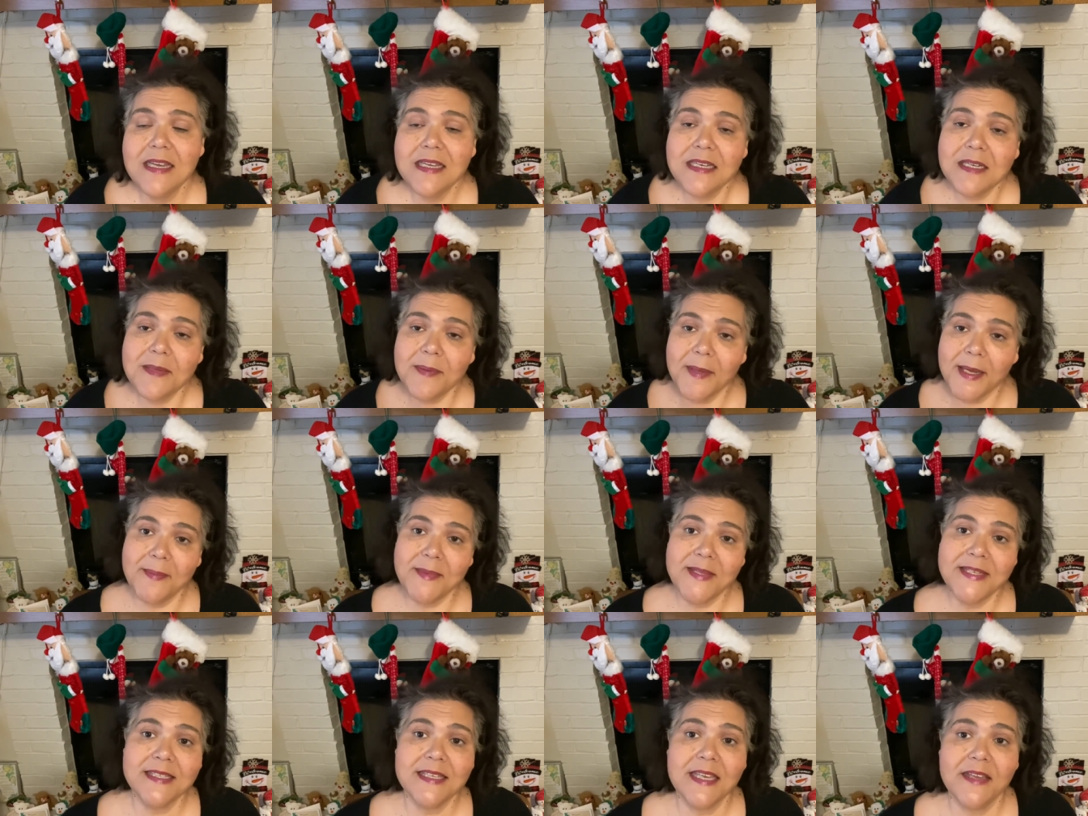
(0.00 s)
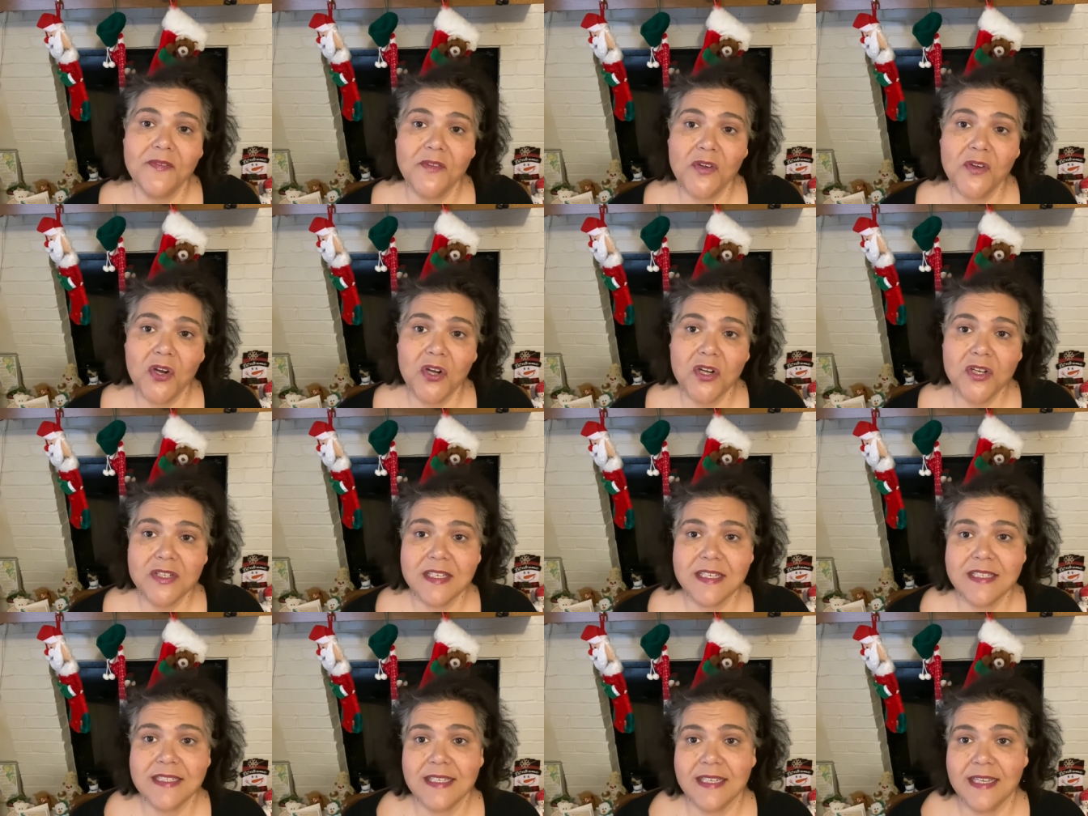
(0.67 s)
to pick up these gift
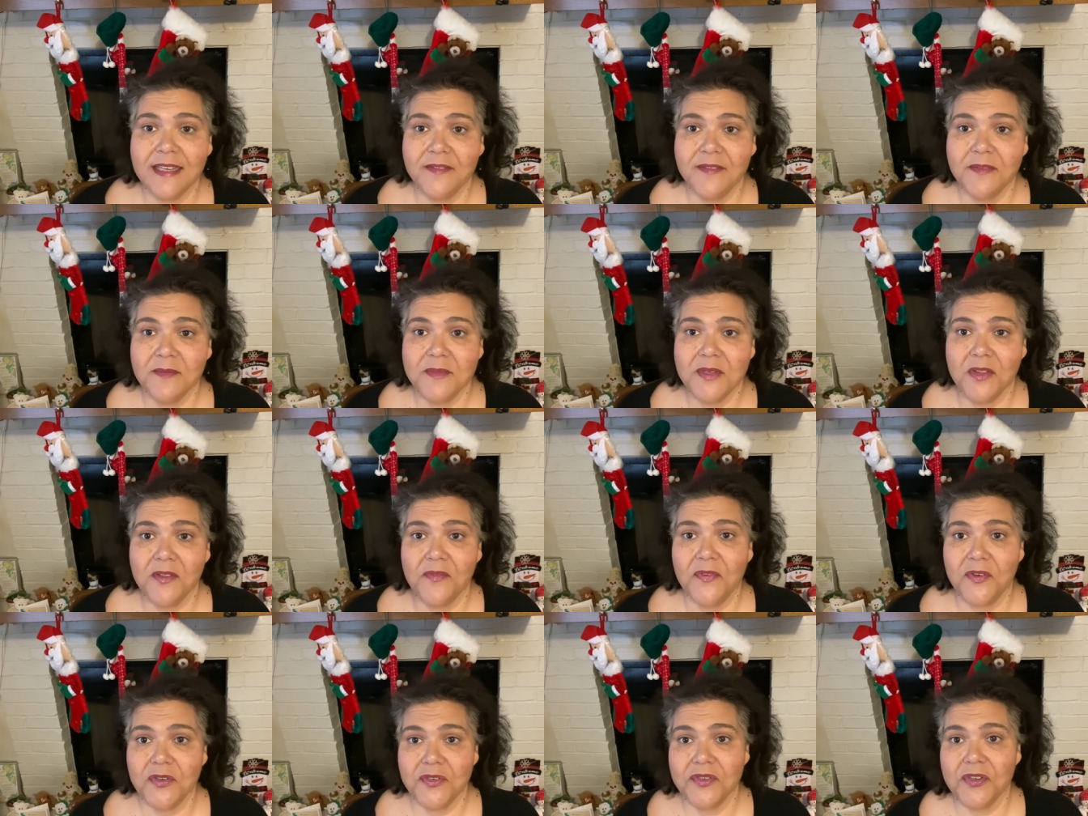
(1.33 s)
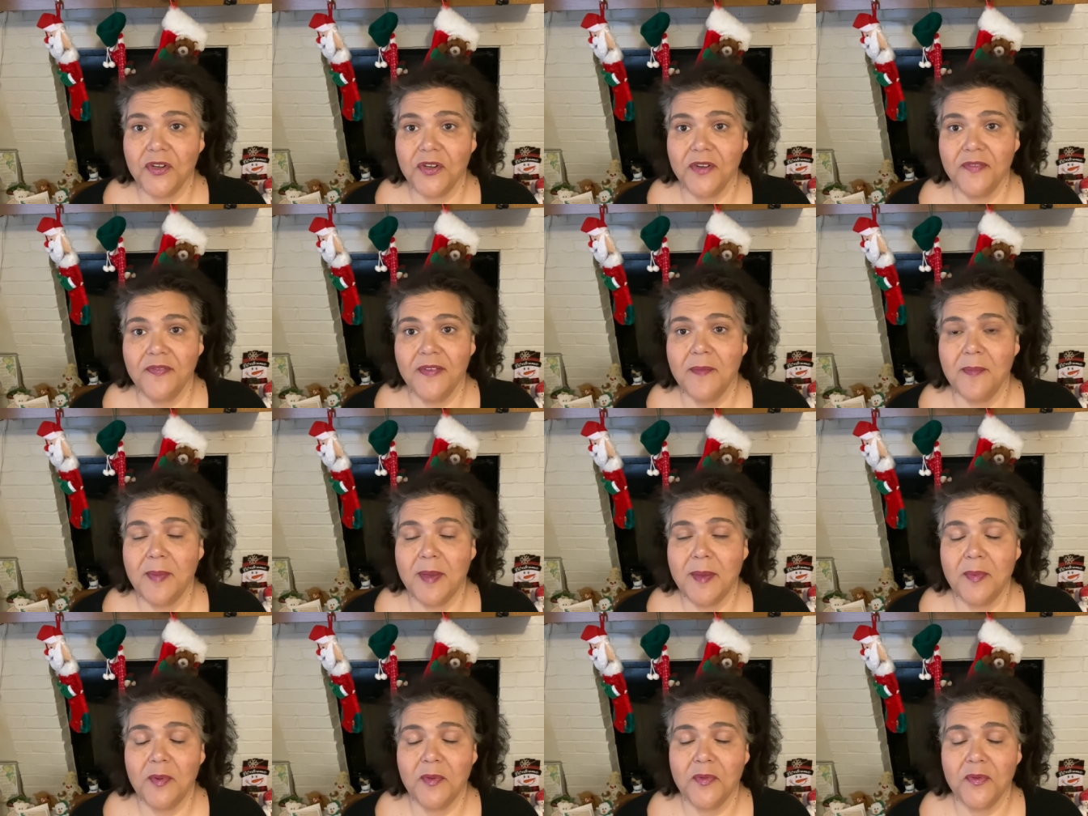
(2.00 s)
cards because they give them to the first
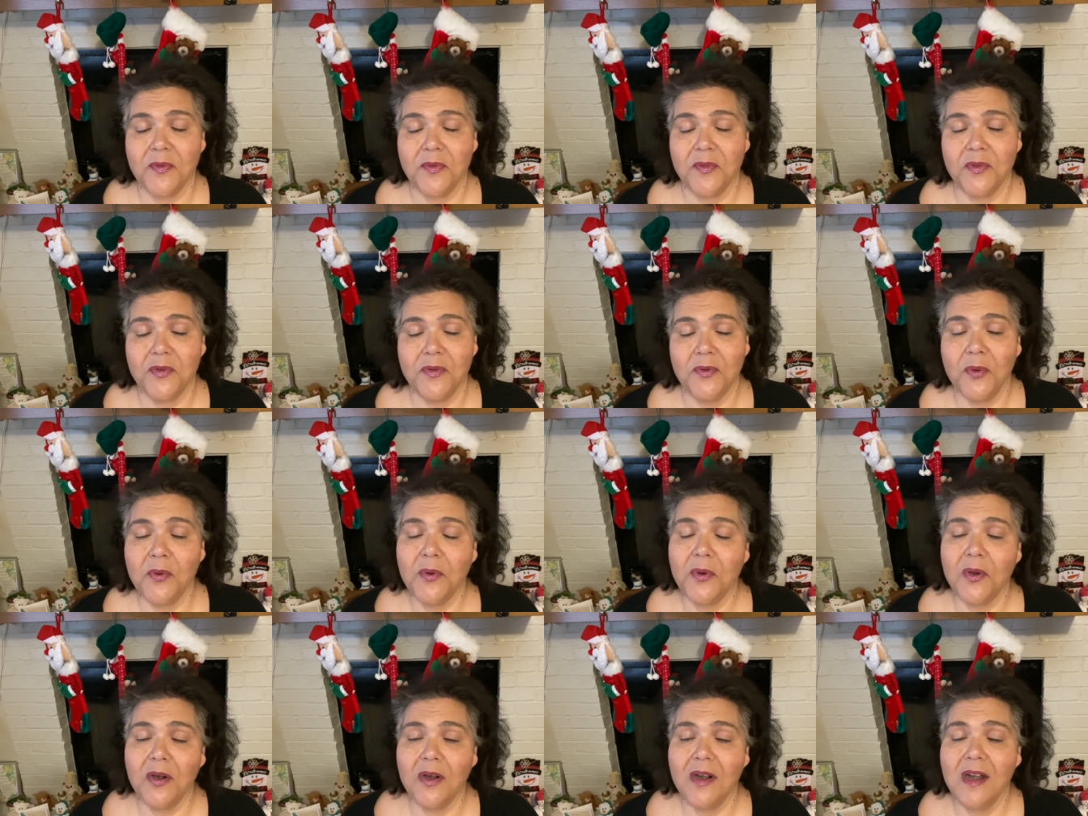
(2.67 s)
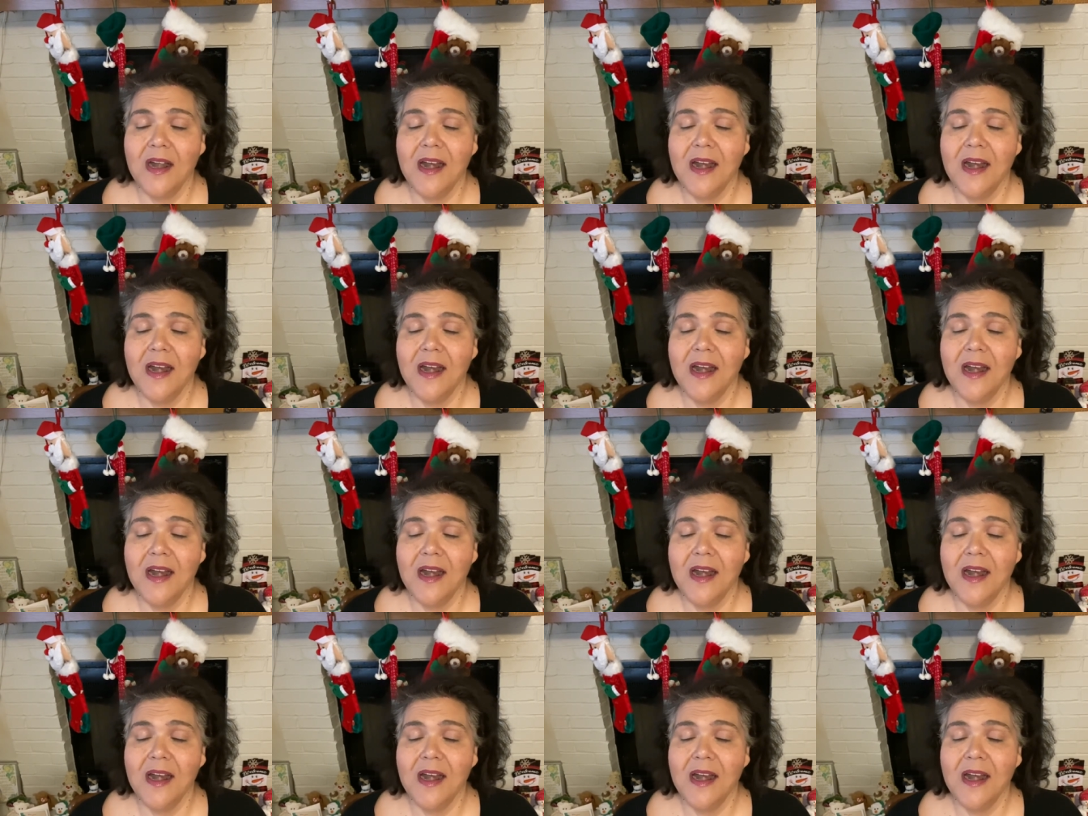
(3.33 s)
35 people through the door